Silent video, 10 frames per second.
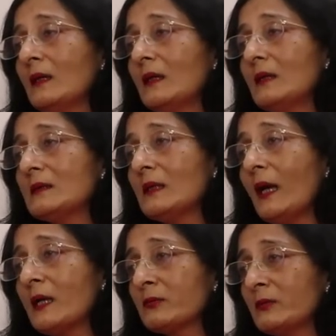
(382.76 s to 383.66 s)
it
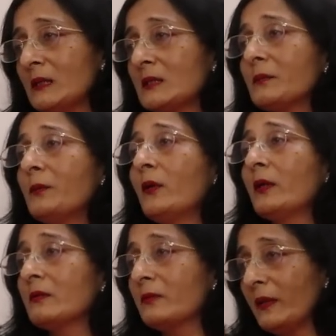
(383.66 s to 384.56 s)
has reached a
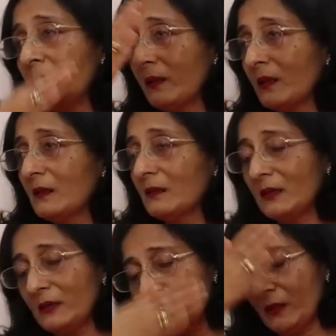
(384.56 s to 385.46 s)
point where
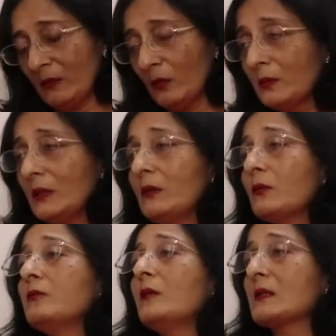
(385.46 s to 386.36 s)
it will only
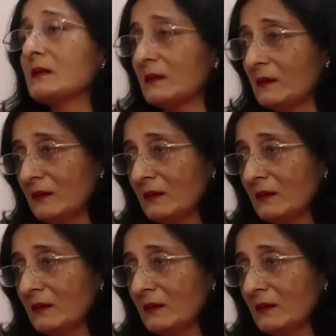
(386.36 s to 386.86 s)
grow faster.